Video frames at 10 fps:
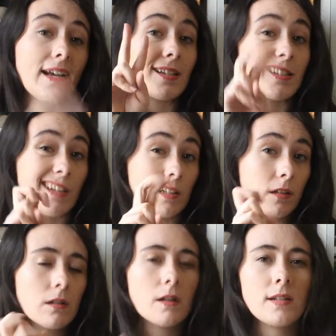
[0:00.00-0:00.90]
a
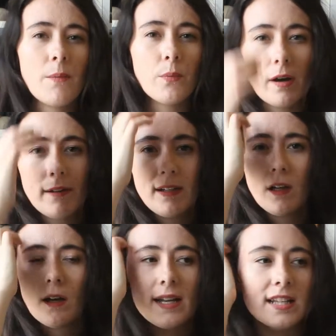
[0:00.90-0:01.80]
standard contemporary
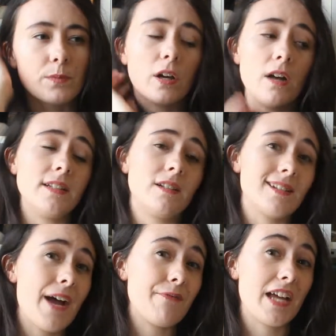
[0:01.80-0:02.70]
is because it does
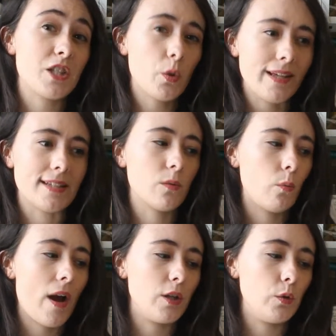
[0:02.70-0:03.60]
have that twist
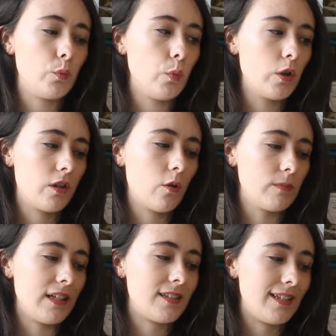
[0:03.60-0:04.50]
where you wouldn't
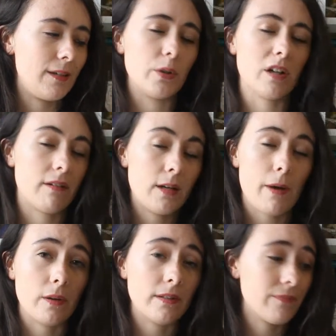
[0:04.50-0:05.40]
normally see a book written
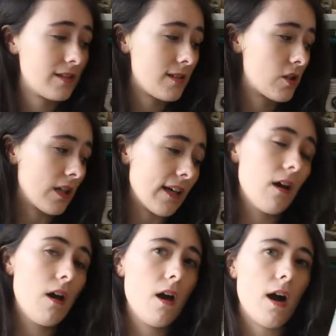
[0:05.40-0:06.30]
about it, essentially.
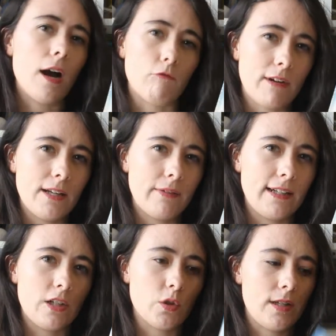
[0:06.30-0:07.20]
I
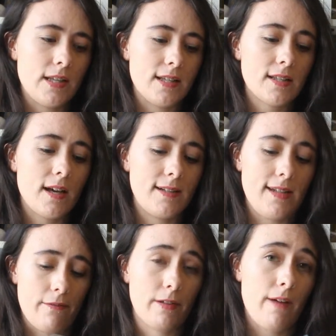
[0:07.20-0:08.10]
really enjoy this.
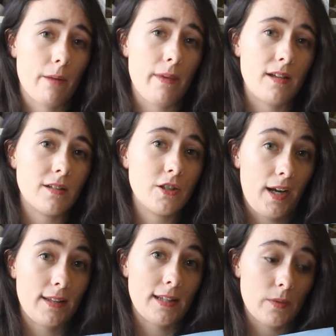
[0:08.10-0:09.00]
Definitely recommend
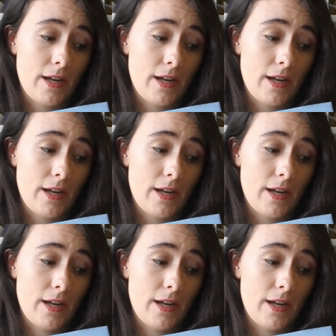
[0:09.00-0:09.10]
checking this one